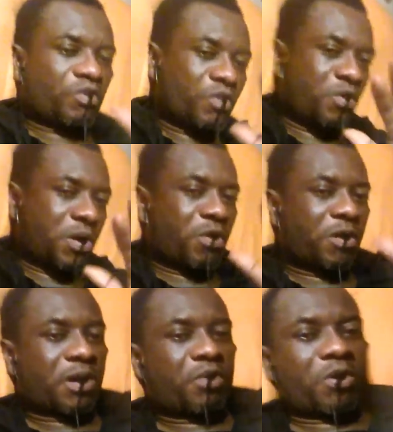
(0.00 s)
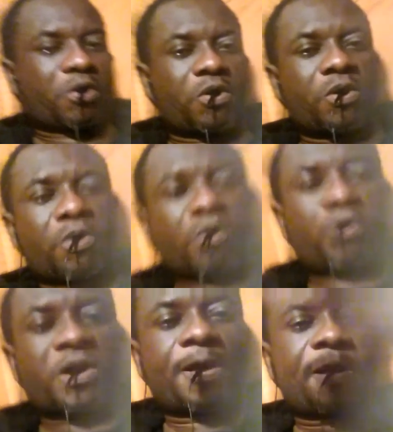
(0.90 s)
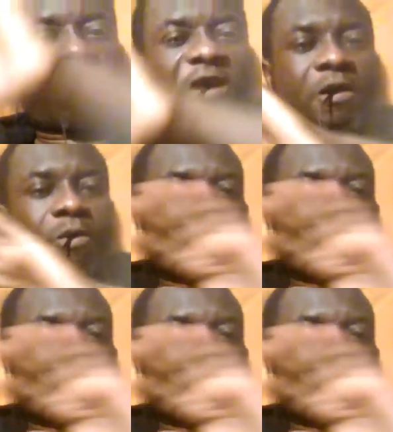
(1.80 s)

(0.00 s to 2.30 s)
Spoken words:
me ma mo kwaba man Ghana